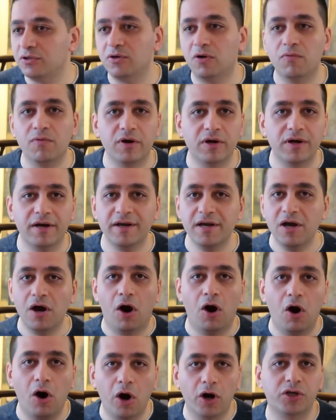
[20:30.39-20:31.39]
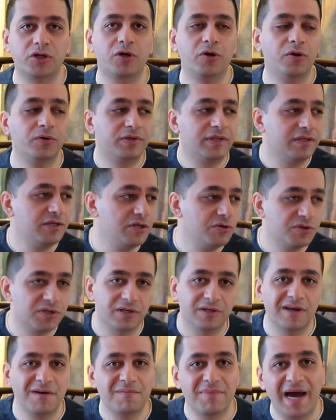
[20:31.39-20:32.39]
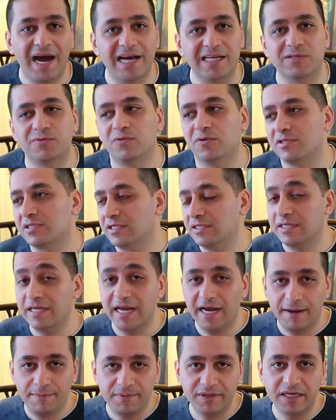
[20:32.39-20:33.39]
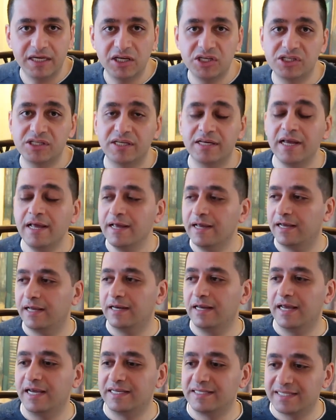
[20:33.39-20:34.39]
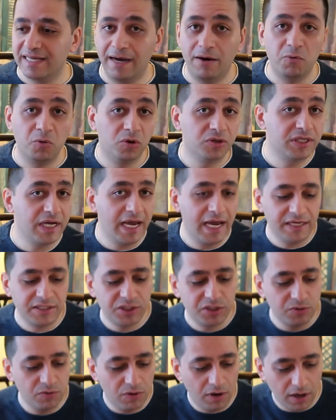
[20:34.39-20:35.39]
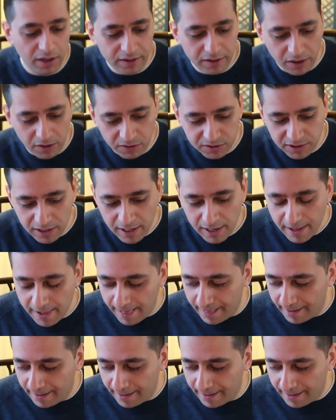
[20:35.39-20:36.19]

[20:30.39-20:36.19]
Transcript: You don't want to hard code the username passwords in the application, and exam will test you on those